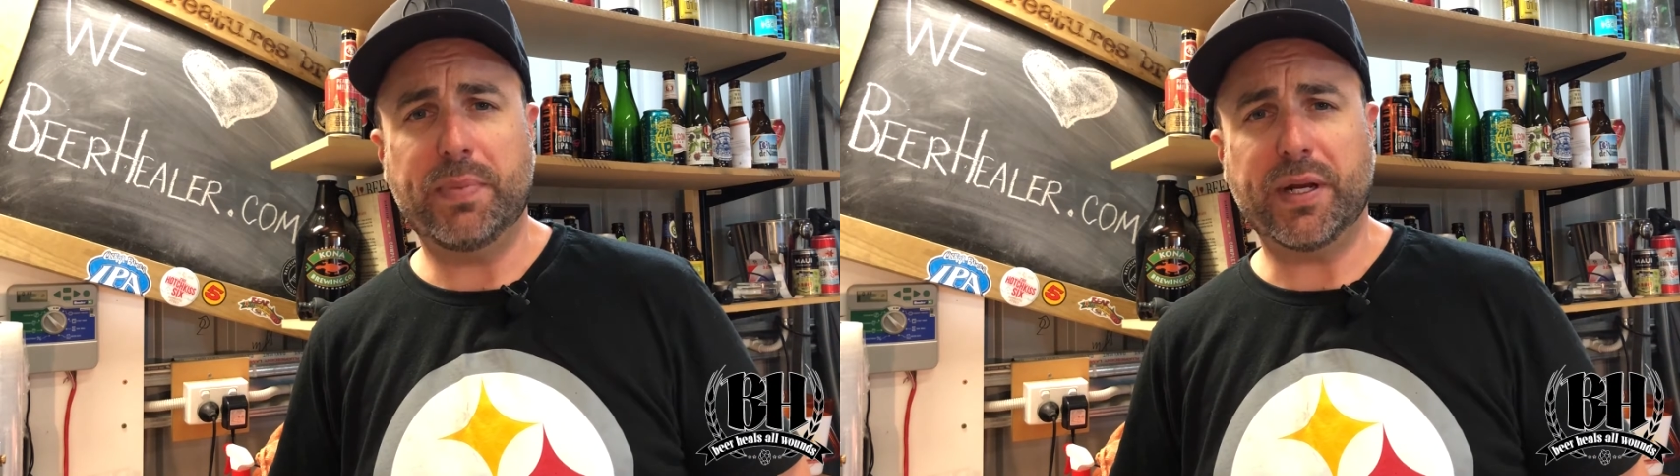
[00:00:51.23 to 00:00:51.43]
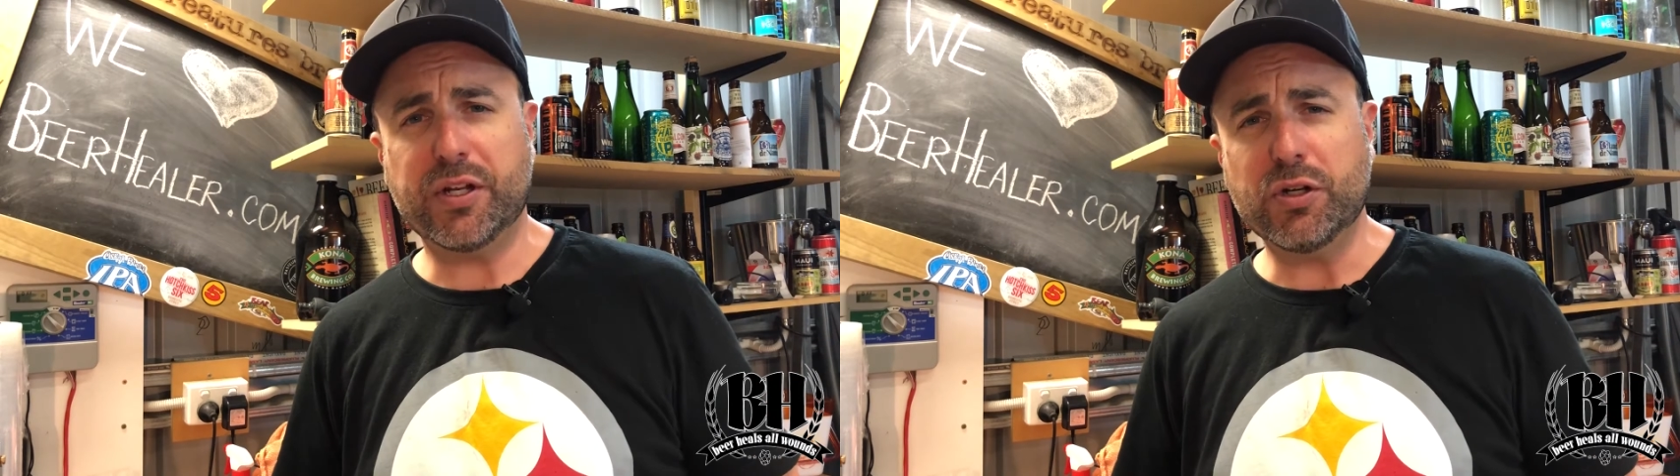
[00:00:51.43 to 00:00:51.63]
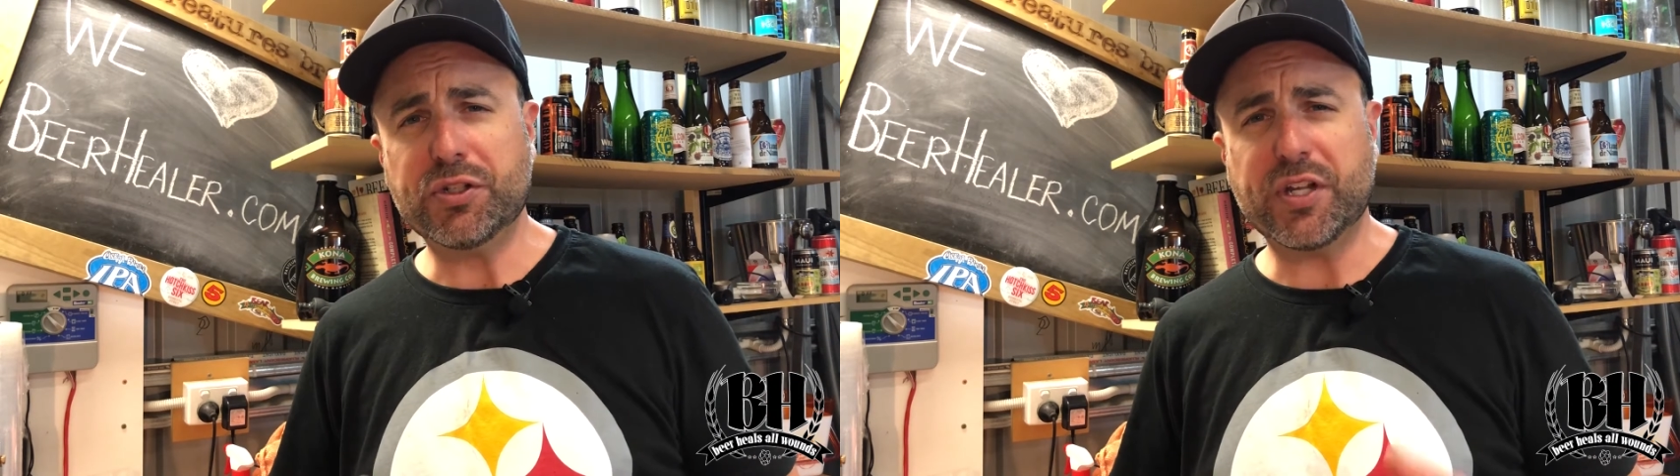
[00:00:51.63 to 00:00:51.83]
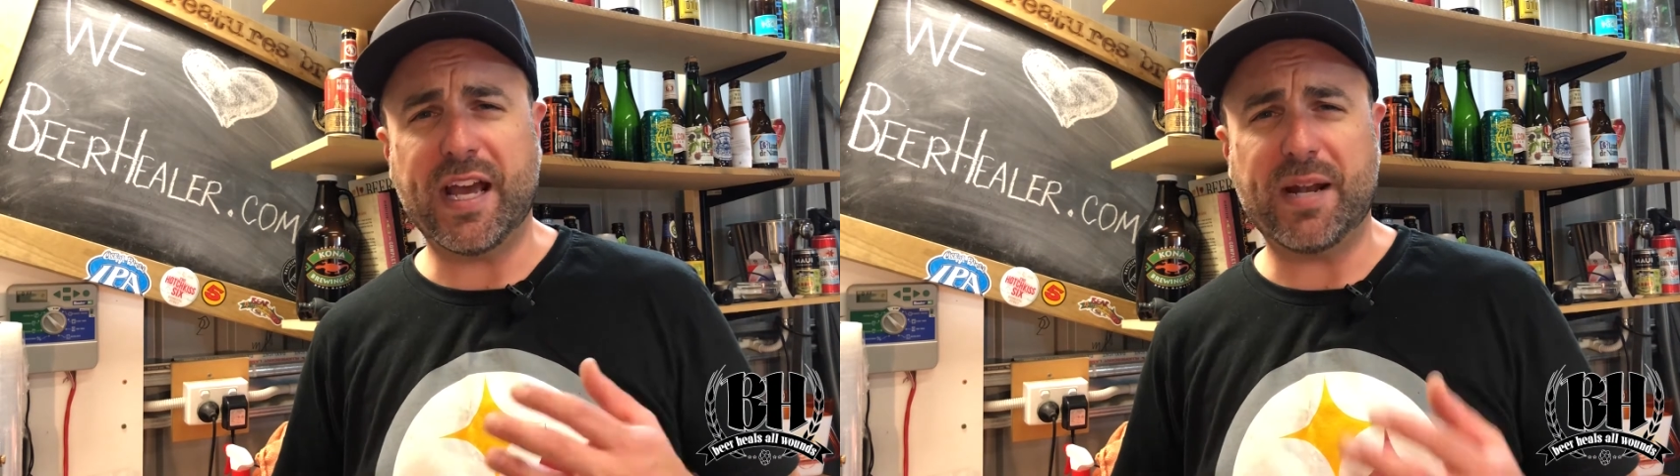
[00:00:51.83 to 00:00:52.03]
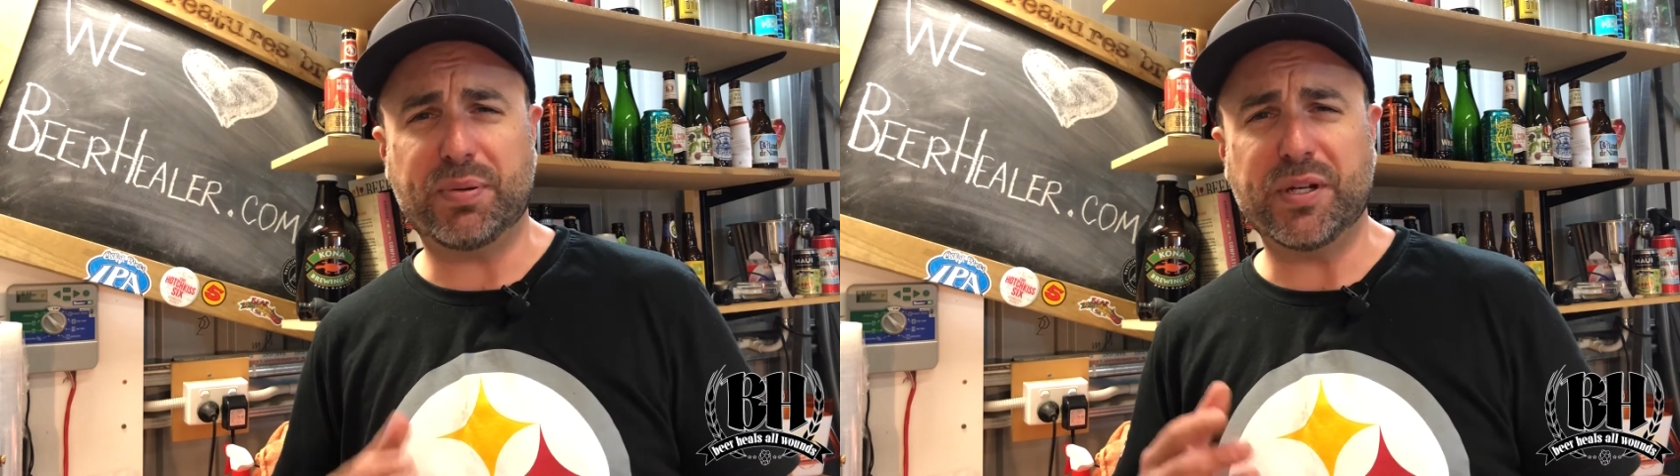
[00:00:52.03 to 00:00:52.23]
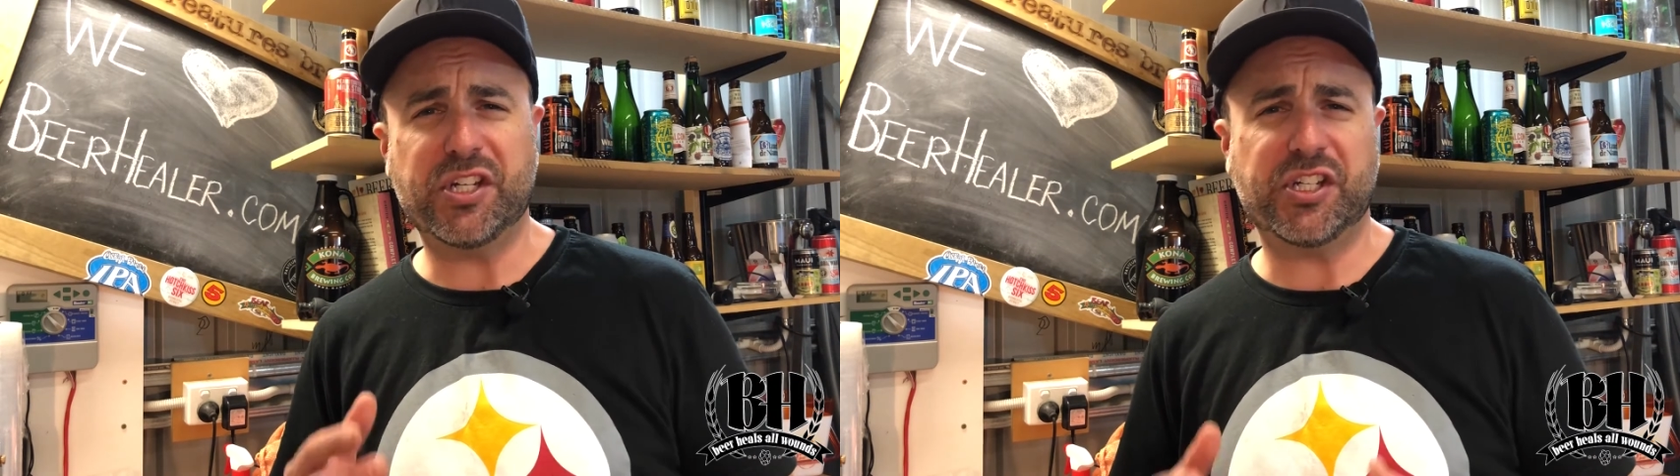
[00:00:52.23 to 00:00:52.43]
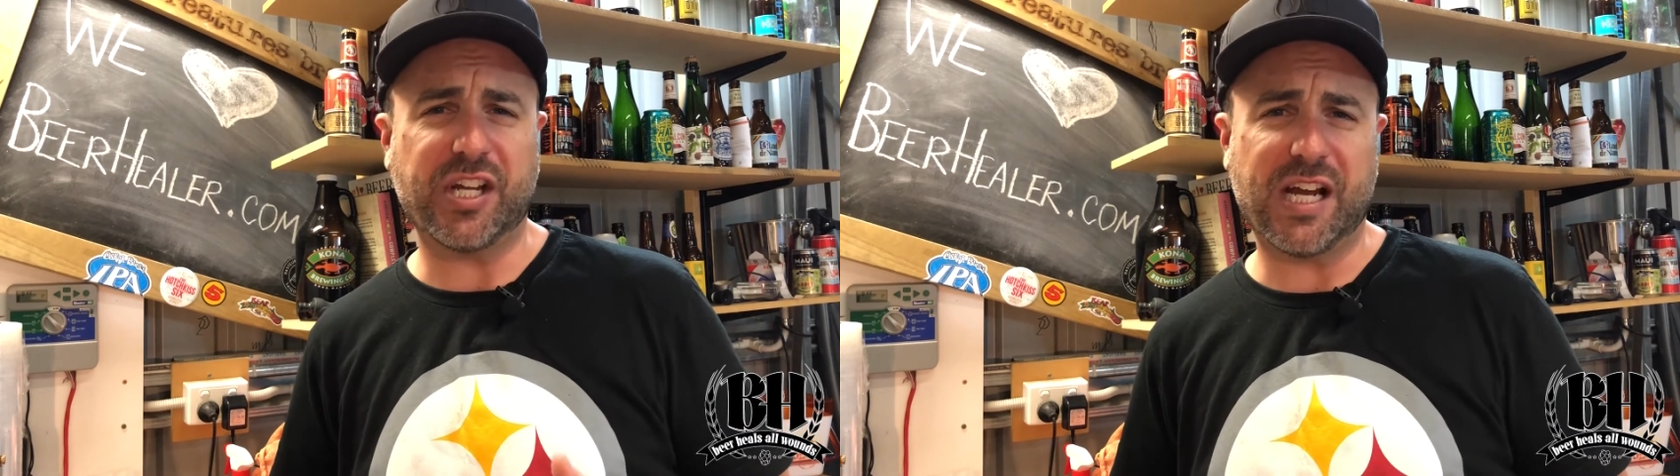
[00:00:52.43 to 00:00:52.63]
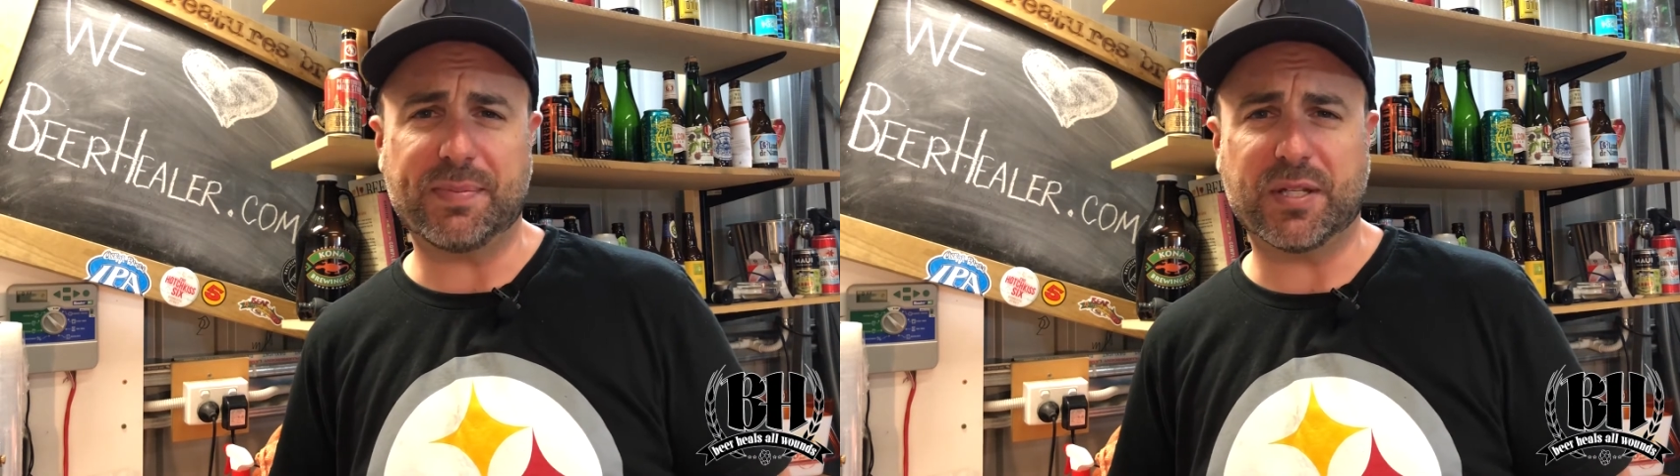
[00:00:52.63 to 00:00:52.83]
but it can also add a pretty
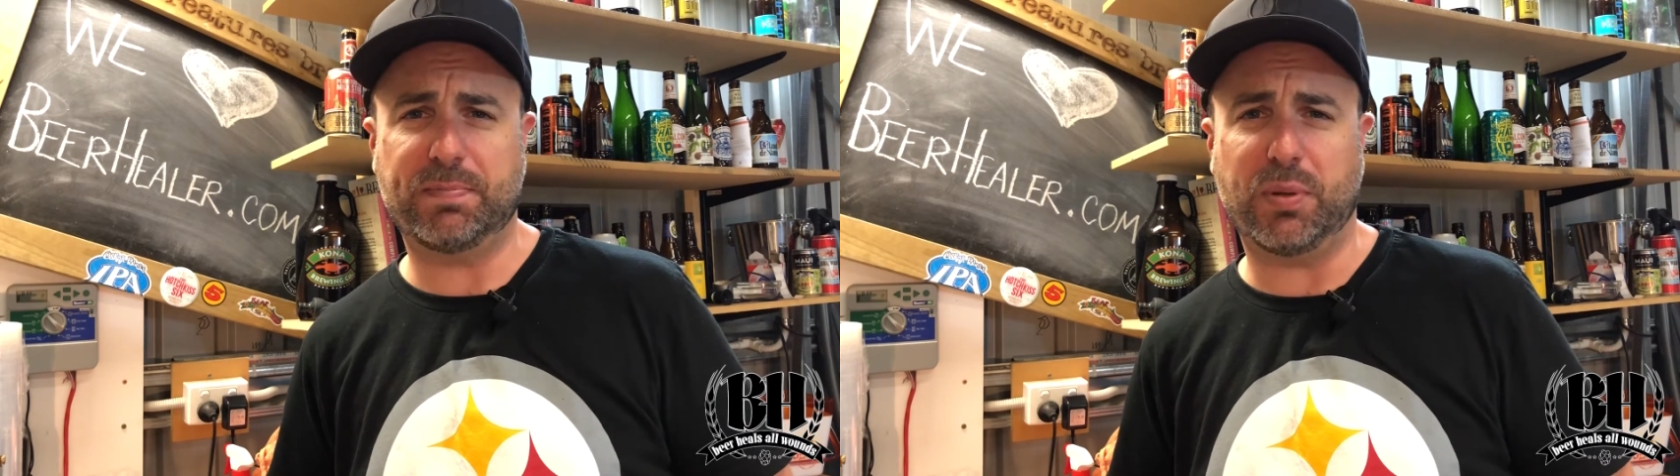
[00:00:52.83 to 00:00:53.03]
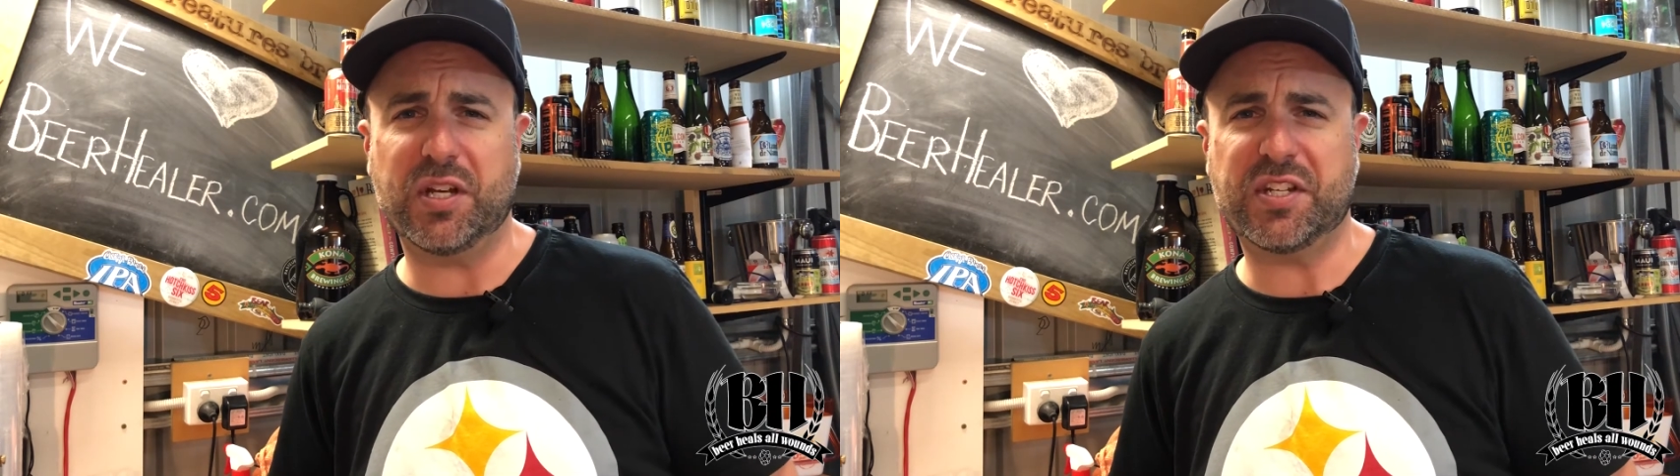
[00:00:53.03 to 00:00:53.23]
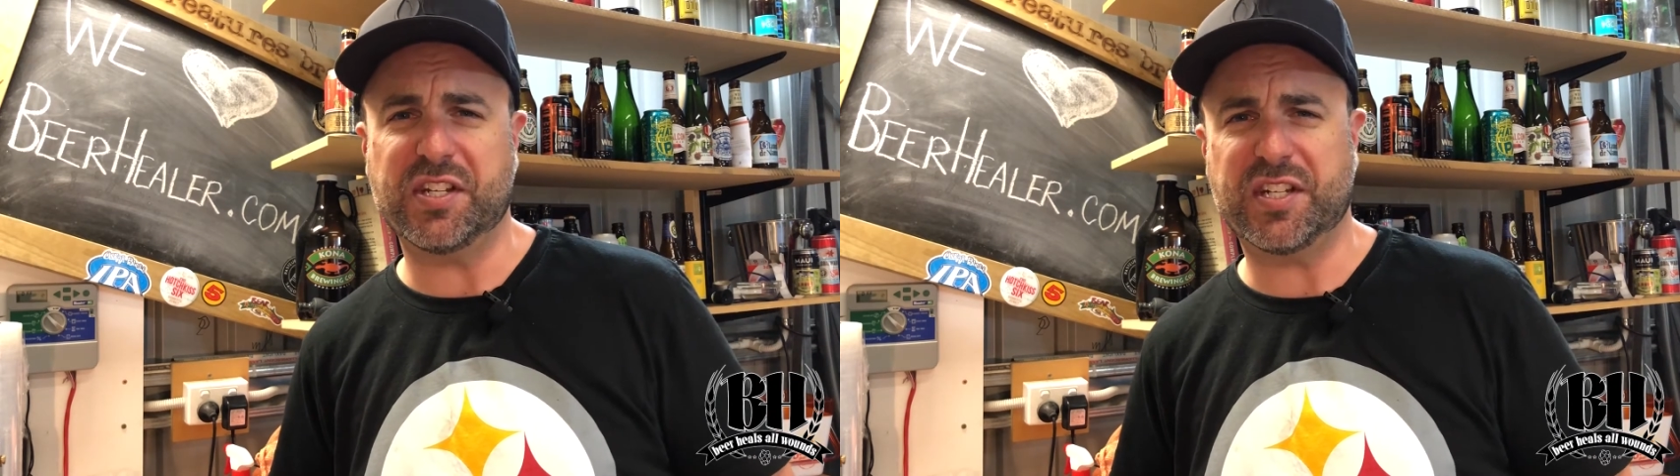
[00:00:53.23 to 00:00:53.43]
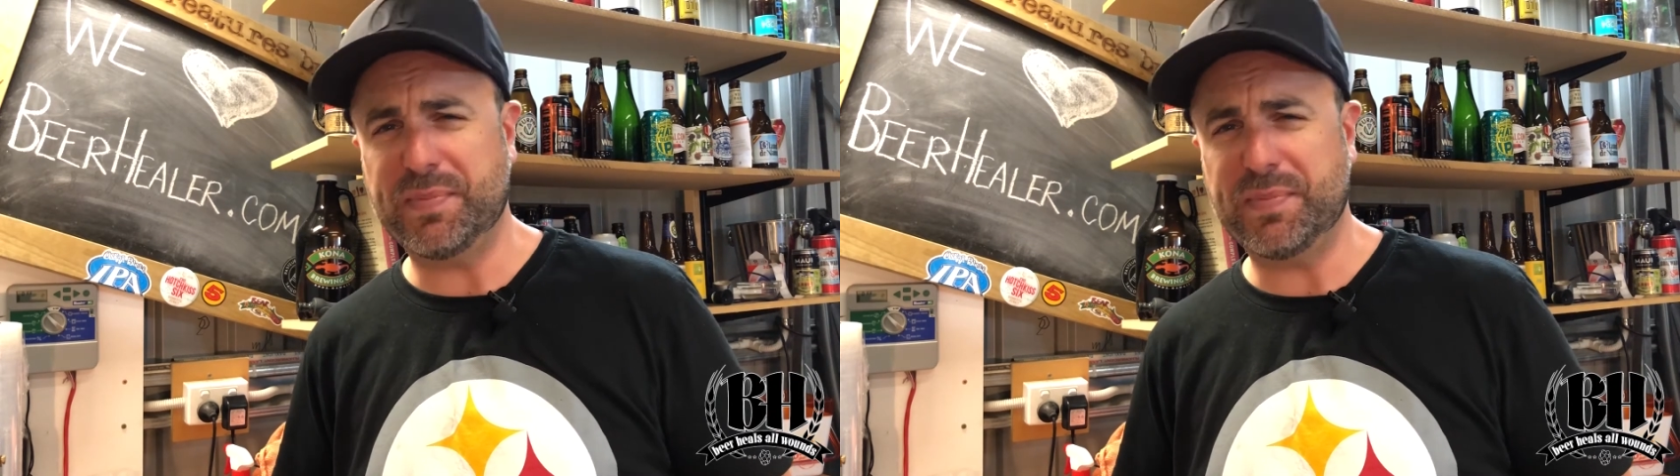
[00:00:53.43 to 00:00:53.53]
sharp spiciness